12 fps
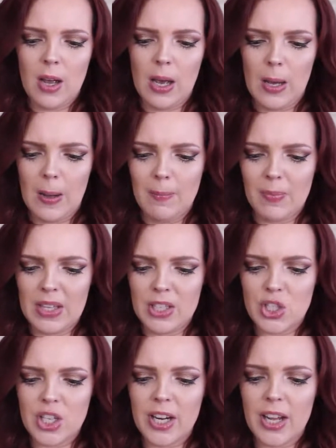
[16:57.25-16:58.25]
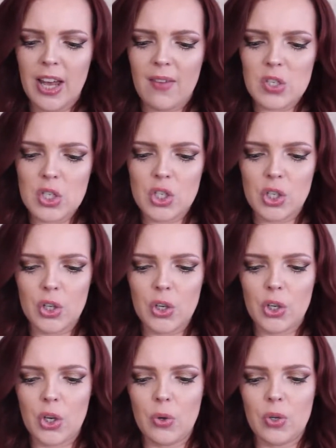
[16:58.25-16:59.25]
And the shade I have is
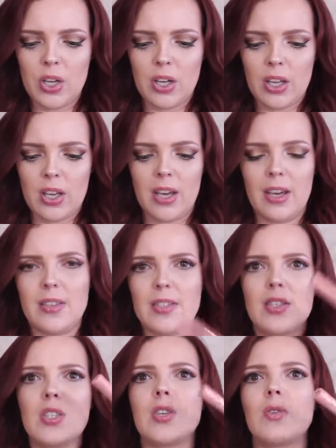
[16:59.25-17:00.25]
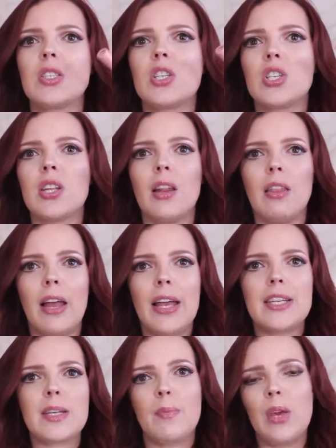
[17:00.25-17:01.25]
Sugar Coated Kiss. So it's just a
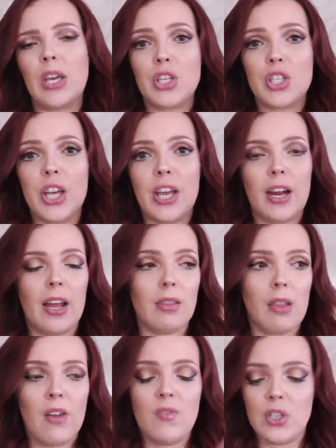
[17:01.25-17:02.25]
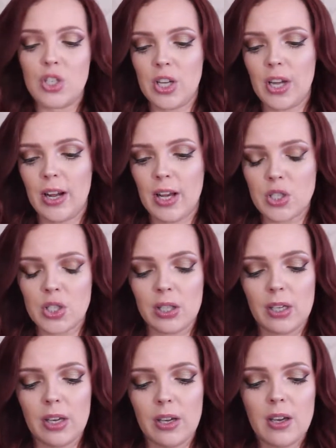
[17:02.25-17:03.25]
light pink shade. I love the shade
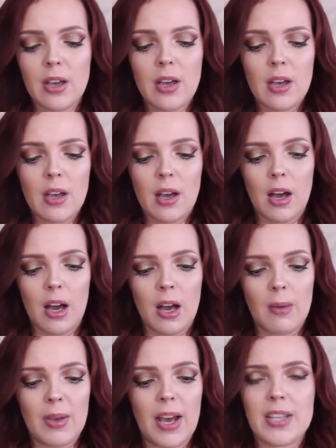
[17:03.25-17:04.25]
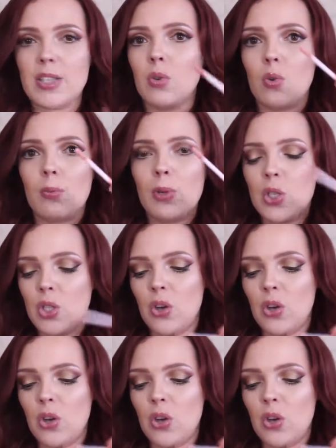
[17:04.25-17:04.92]
actually. It has a normal